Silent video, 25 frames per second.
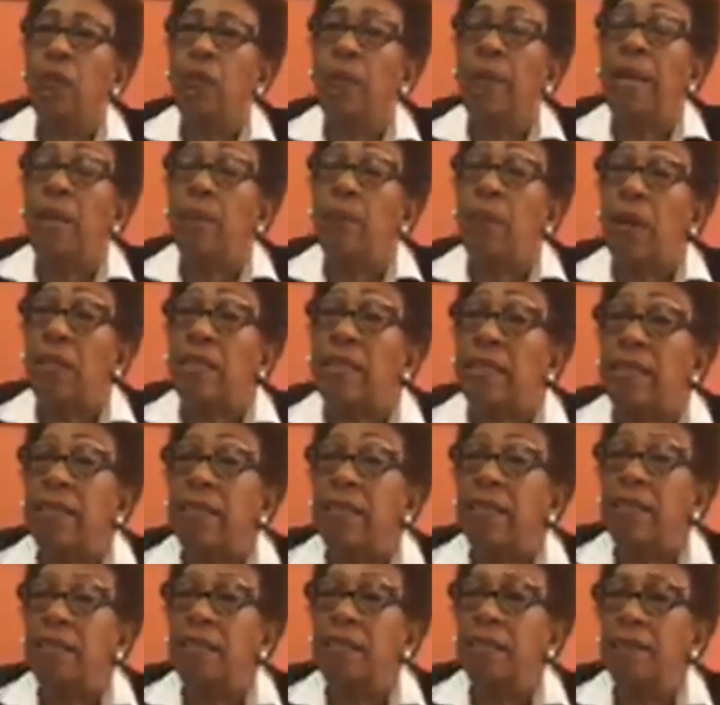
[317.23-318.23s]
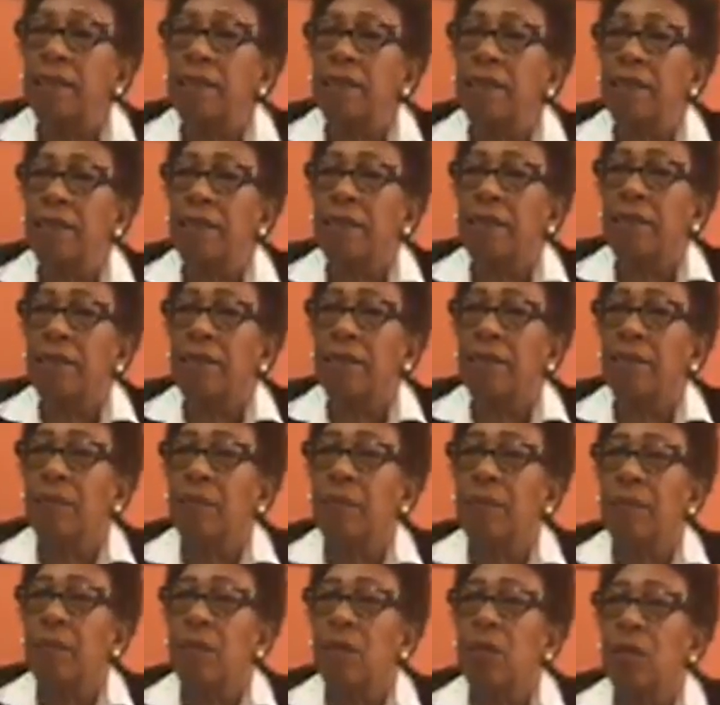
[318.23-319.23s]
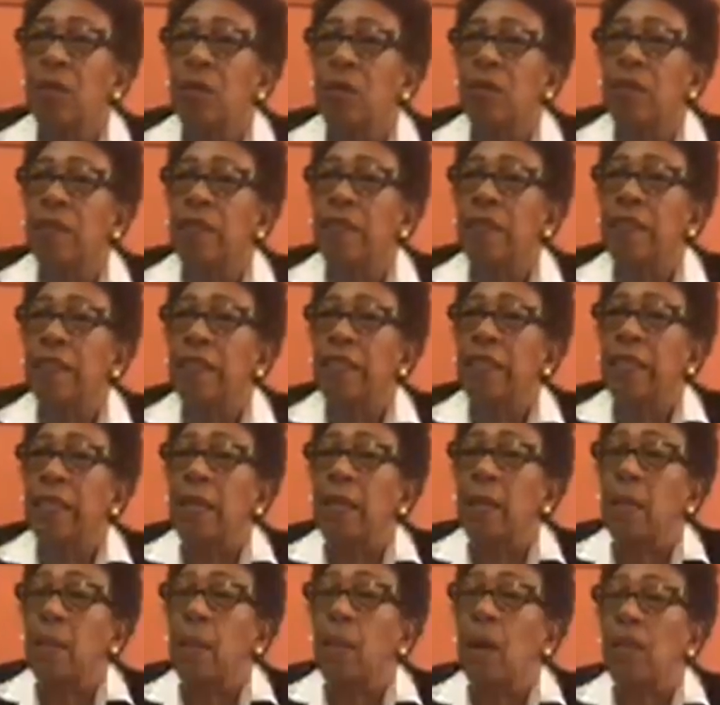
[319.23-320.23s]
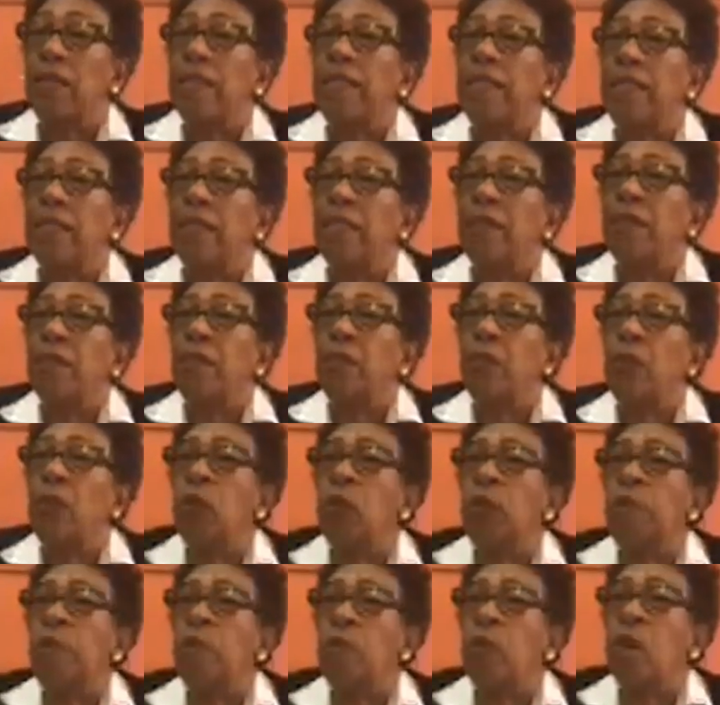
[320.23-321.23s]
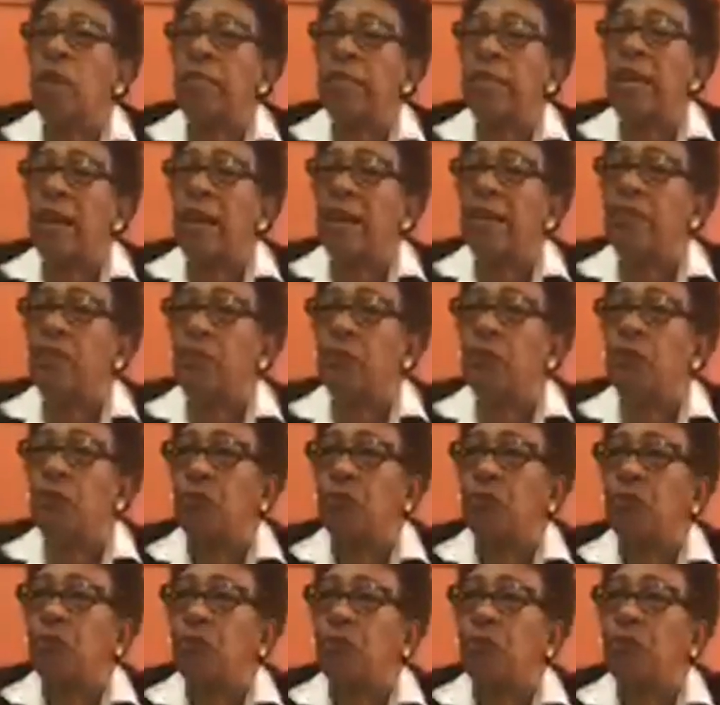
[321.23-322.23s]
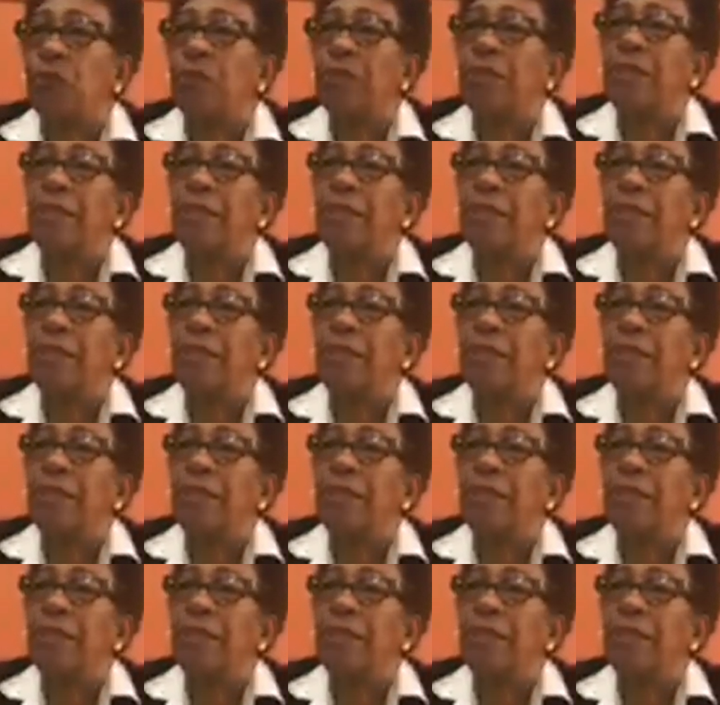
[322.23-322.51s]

you remain positive because positive is what carries you through.